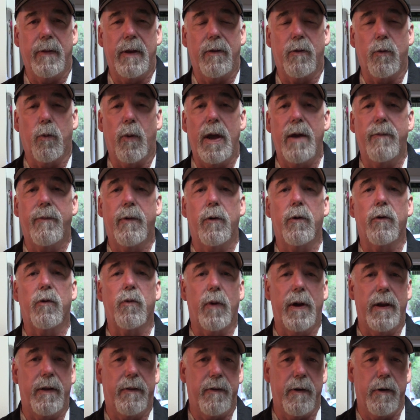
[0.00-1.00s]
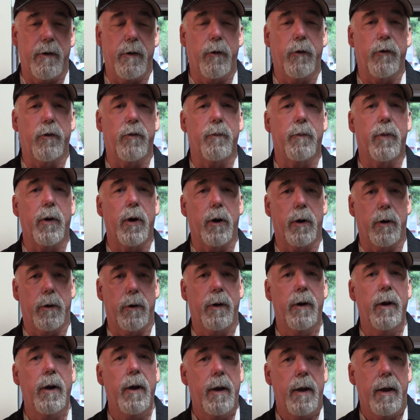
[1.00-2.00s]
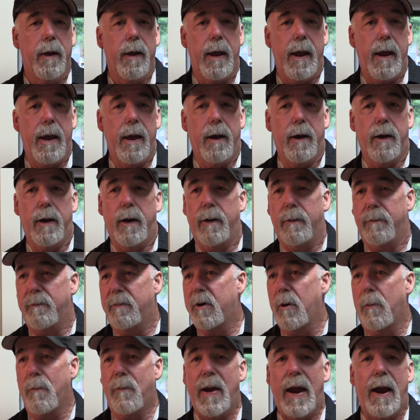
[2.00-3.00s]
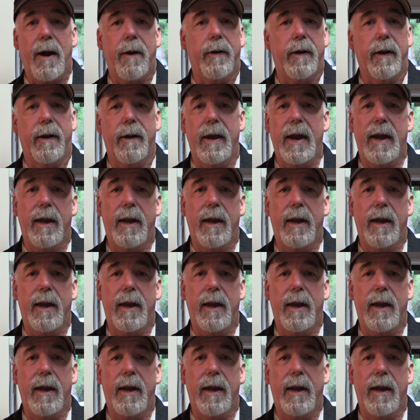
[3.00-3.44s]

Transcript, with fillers: this Huevos Rancheros burger uh, compared to